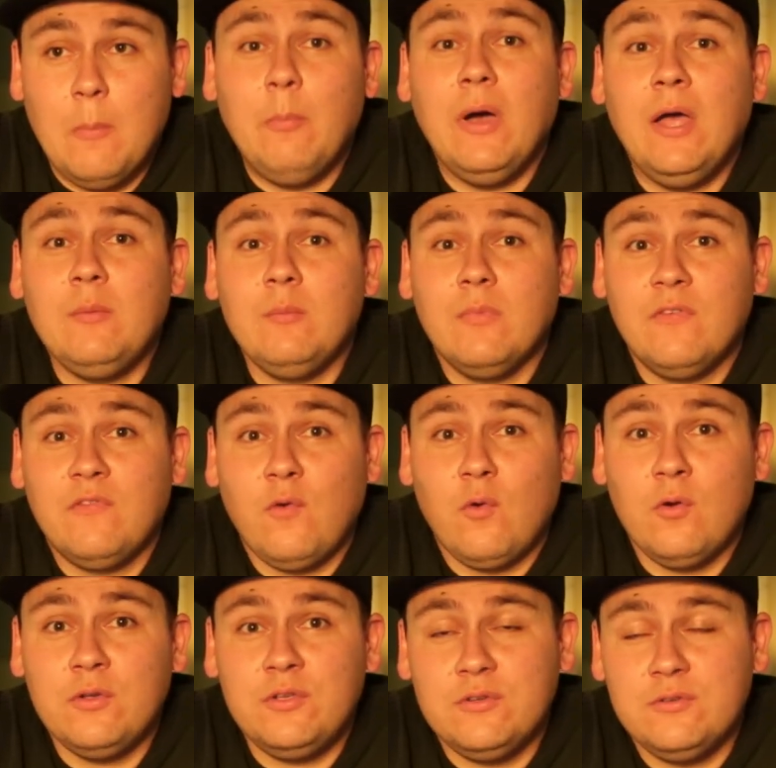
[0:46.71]
But
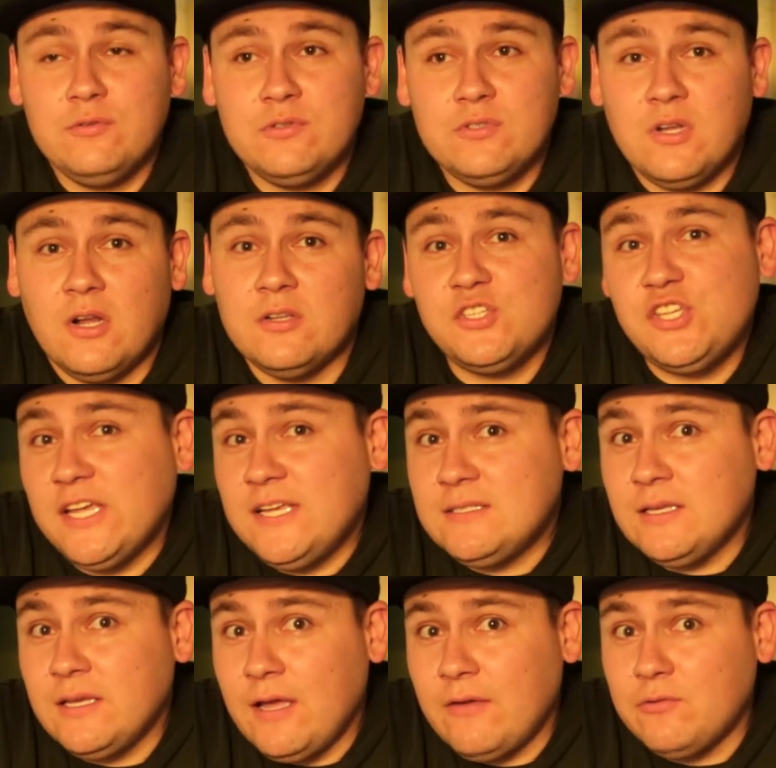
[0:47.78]
before you start
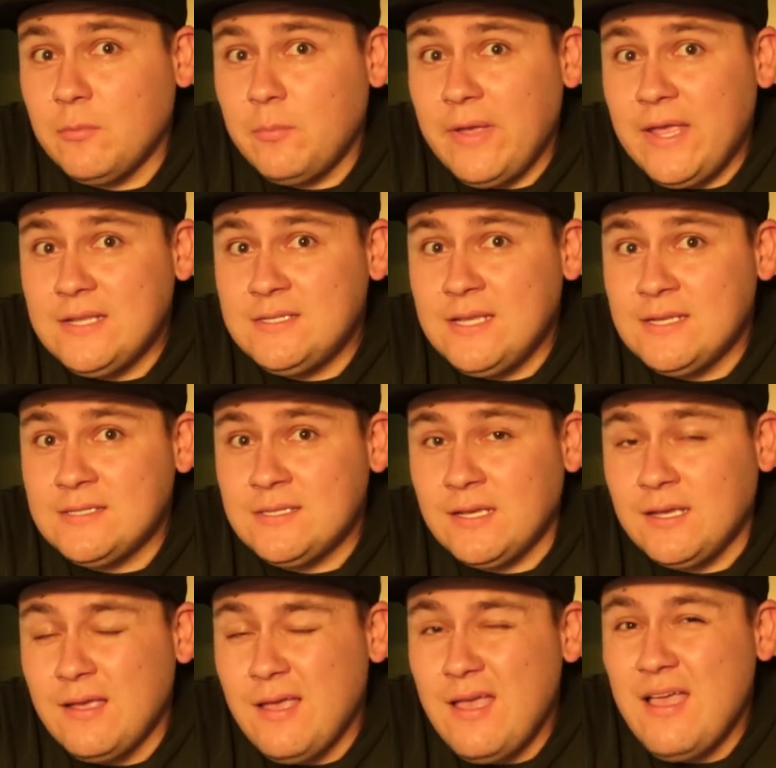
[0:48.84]
chasing after paid
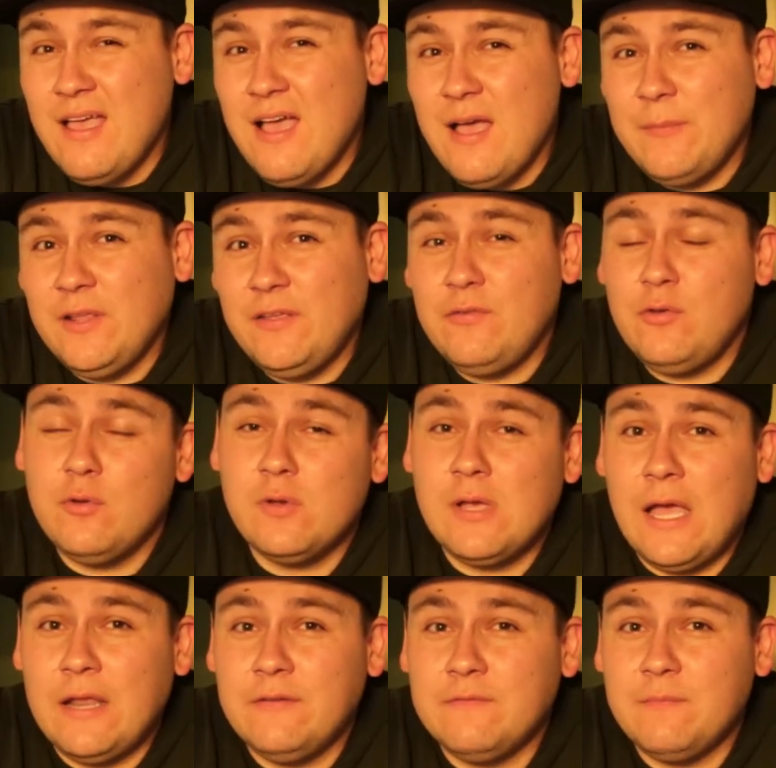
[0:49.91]
testing, I'm going to give you
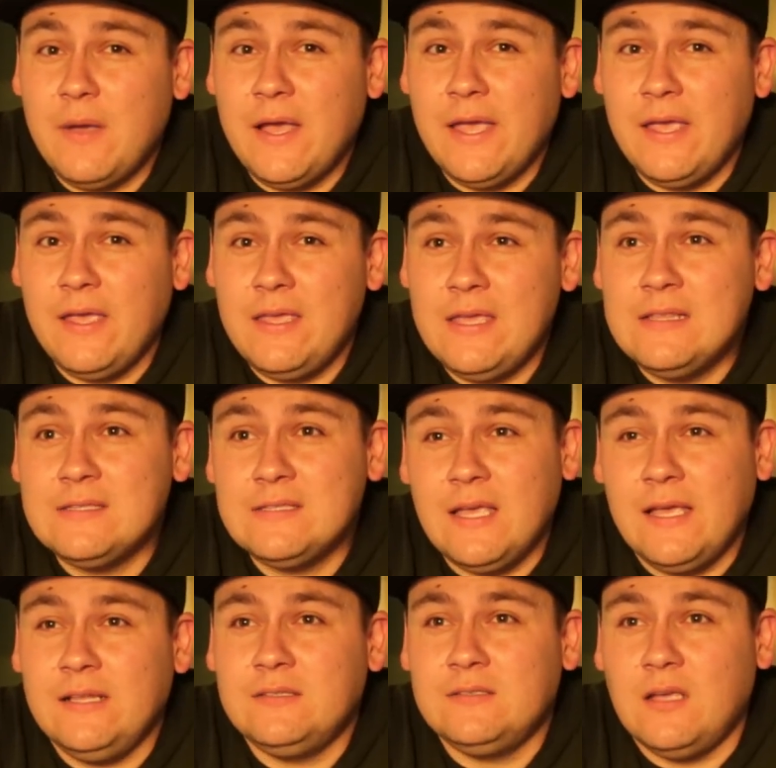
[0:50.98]
kind of my
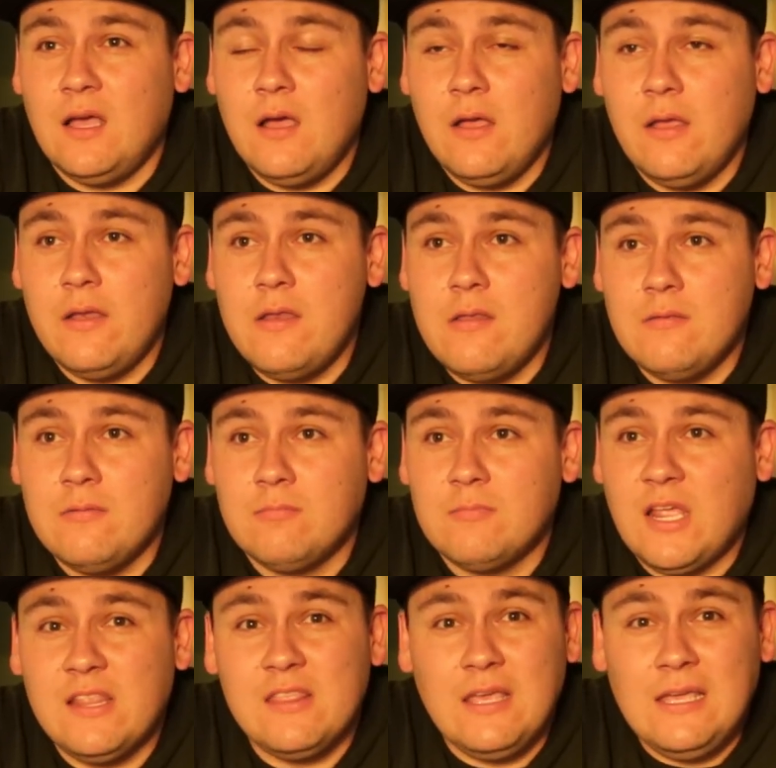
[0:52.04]
insights on
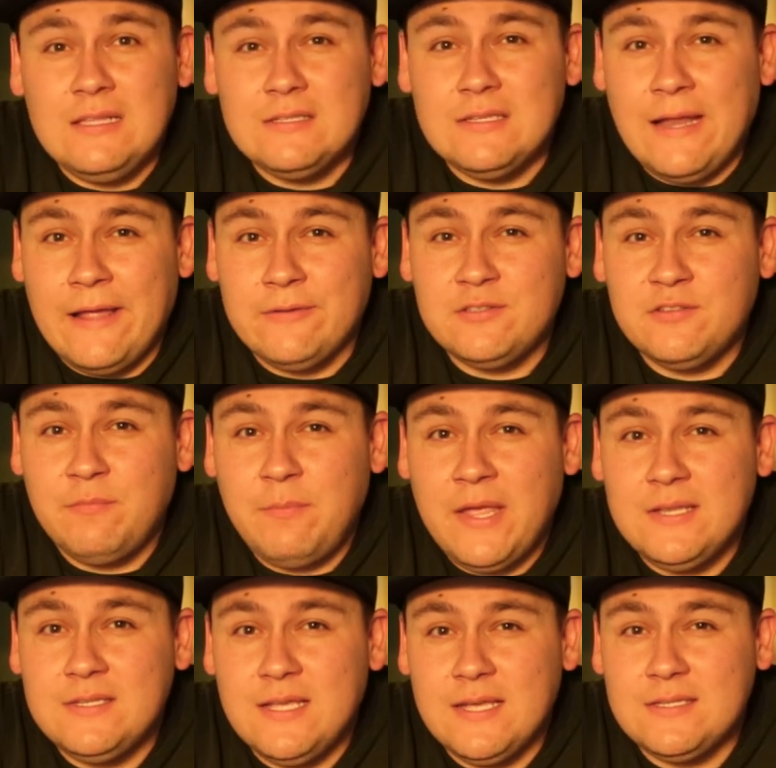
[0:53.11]
kind of the ins and outs of
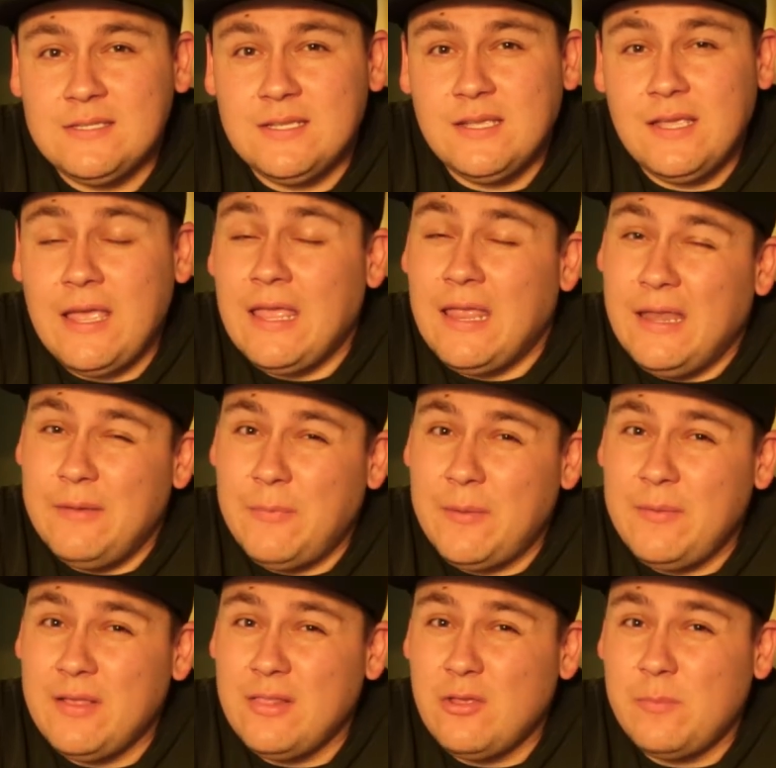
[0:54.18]
paid testing and
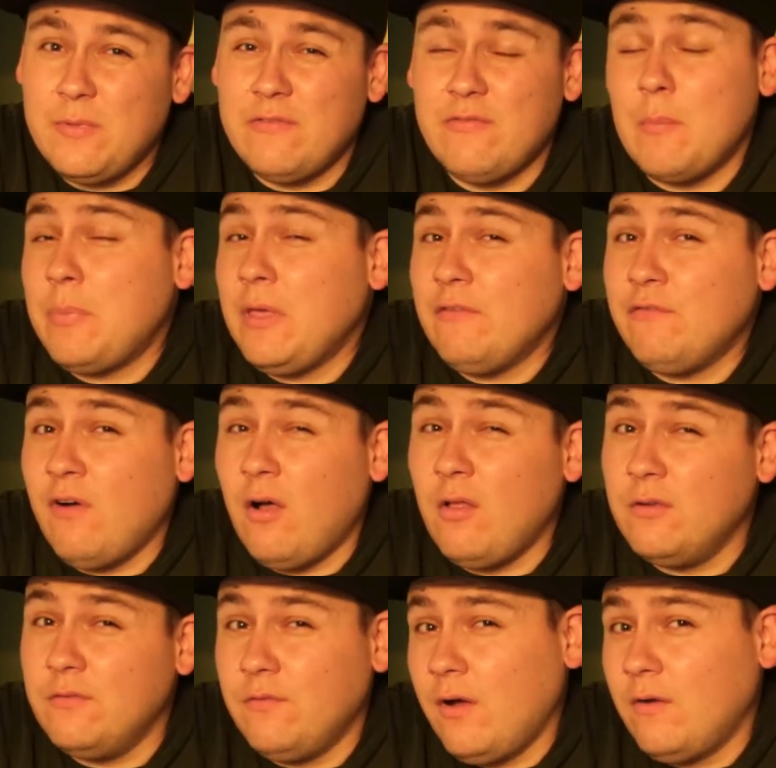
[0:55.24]
maybe a little bit of a
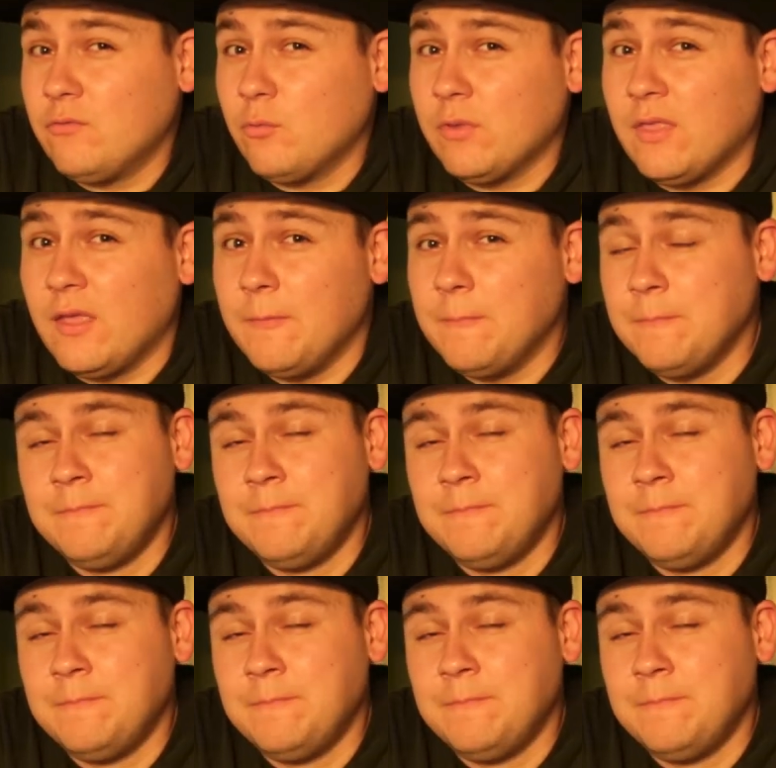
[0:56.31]
pitfall involved with it.